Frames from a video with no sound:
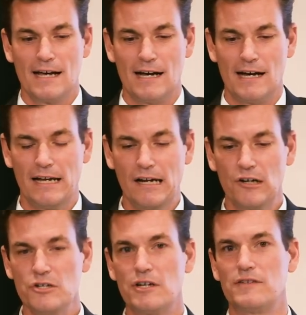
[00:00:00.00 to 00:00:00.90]
Uh, here
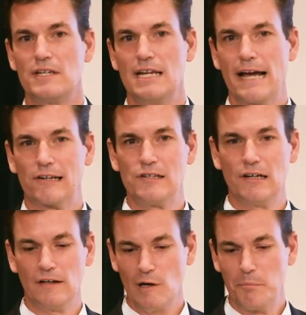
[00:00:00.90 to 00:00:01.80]
you can see an
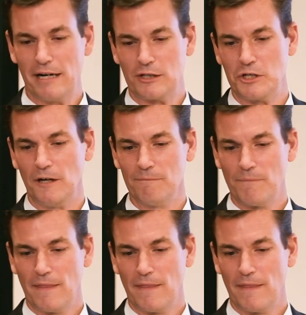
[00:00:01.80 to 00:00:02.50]
exterior picture.